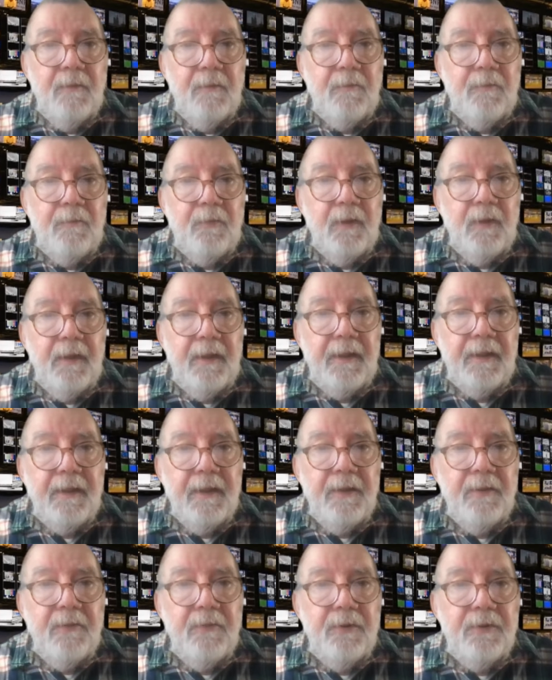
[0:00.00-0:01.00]
for like
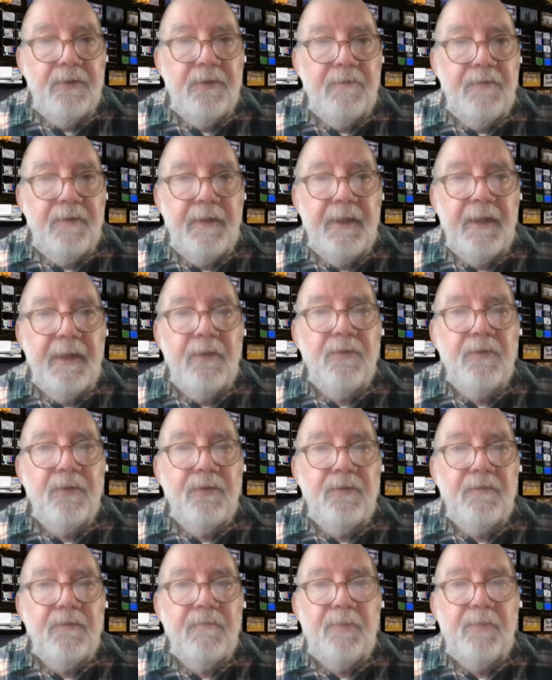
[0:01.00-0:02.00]
hundreds of
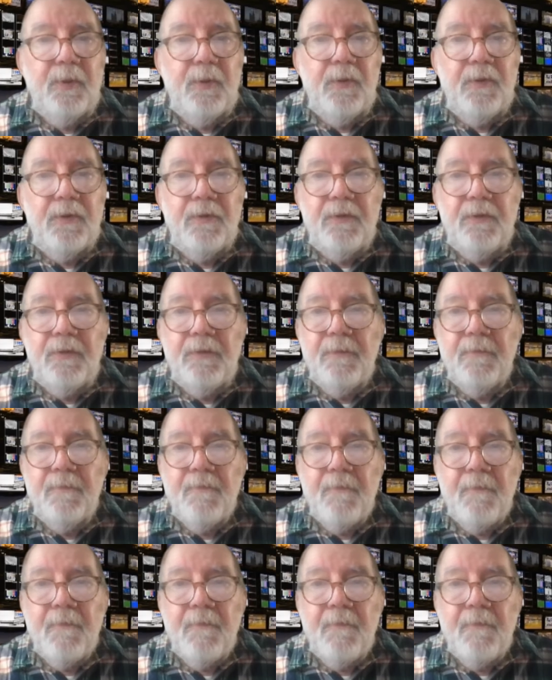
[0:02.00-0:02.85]
thousands of birds.